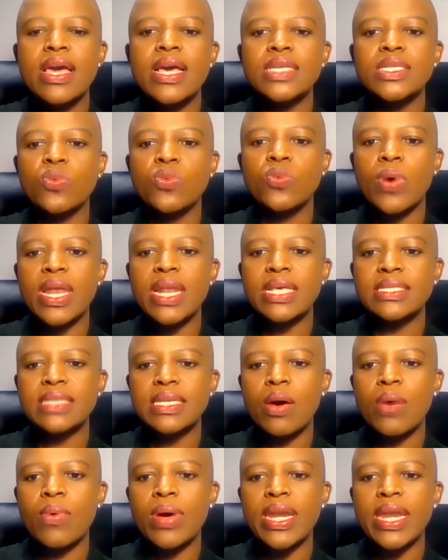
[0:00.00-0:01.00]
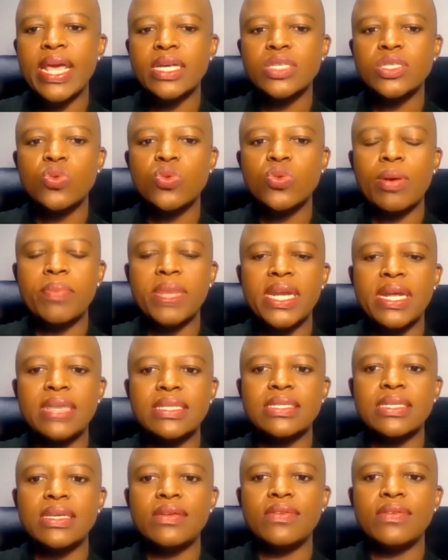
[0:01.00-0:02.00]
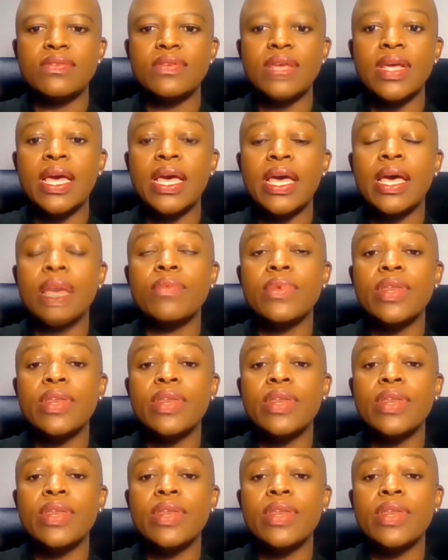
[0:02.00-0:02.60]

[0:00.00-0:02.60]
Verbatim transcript: as well as in our next webinars, in uh,